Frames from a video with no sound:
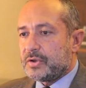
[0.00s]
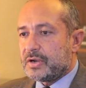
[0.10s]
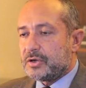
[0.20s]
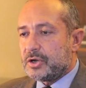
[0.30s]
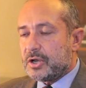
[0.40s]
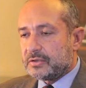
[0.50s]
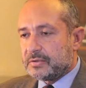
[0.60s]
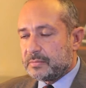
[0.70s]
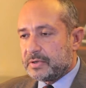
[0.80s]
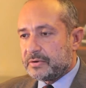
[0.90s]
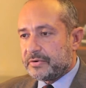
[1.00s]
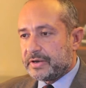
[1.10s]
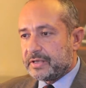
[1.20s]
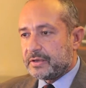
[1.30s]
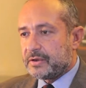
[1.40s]
are not
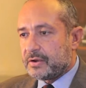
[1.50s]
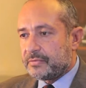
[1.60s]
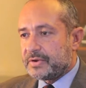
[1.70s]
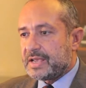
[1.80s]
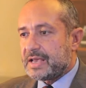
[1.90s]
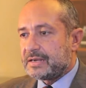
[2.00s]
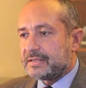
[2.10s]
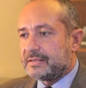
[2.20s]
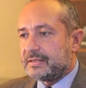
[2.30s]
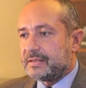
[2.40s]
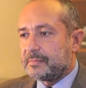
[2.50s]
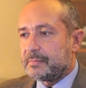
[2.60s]
mirroring of reality,